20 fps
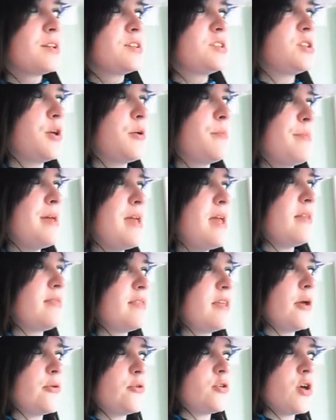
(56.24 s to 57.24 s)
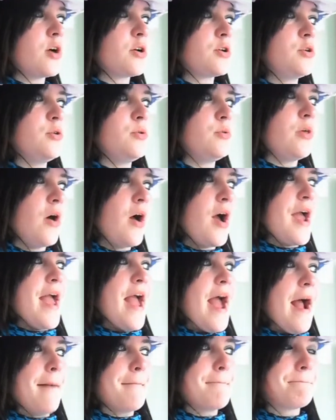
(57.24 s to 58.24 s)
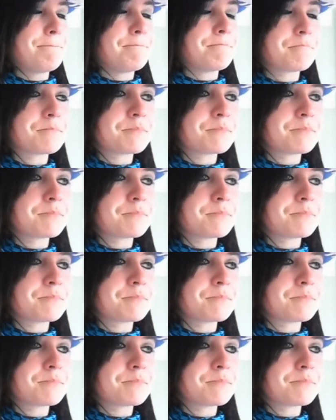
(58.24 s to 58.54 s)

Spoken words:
So being the otaku that I am,